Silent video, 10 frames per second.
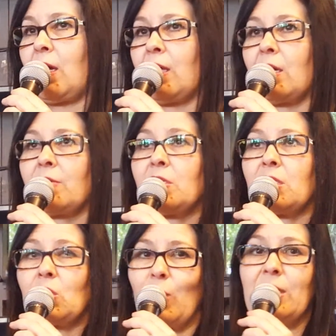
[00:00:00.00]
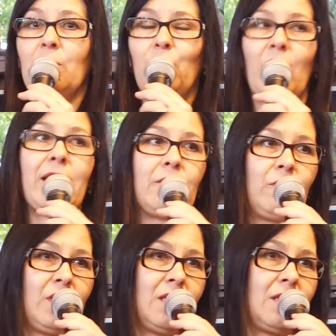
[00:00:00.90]
And after
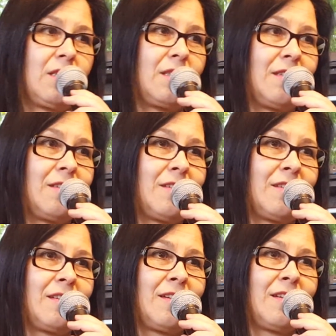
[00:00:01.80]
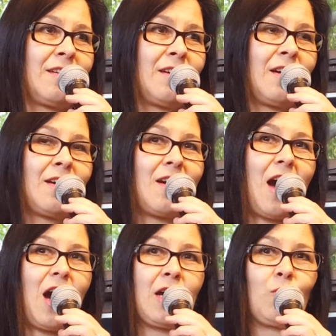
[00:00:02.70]
25 years,
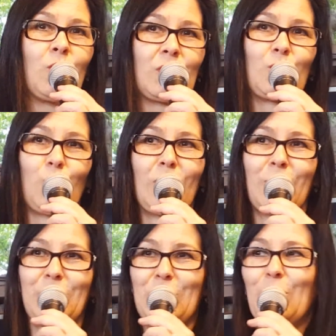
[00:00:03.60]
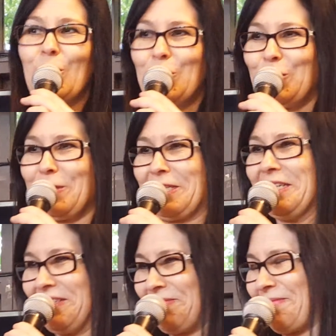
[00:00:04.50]
I was
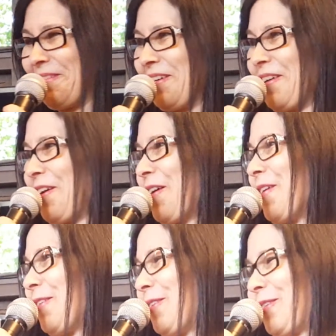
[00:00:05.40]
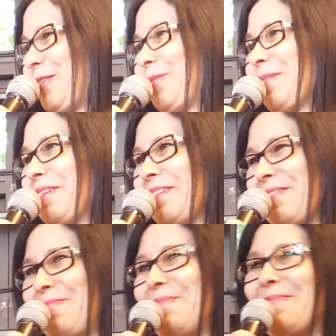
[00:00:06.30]
voluntold to a
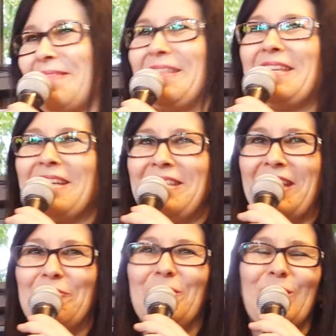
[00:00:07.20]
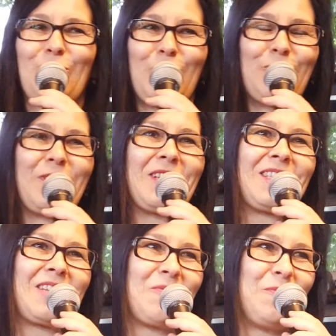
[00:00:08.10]
near-death
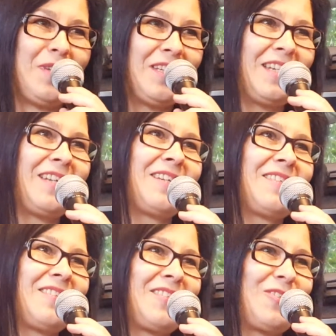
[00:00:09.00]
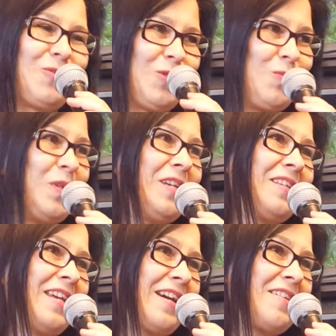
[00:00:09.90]
experiencer meeting to speak
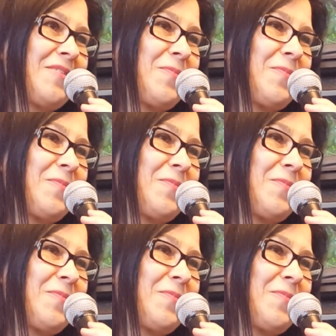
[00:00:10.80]
there.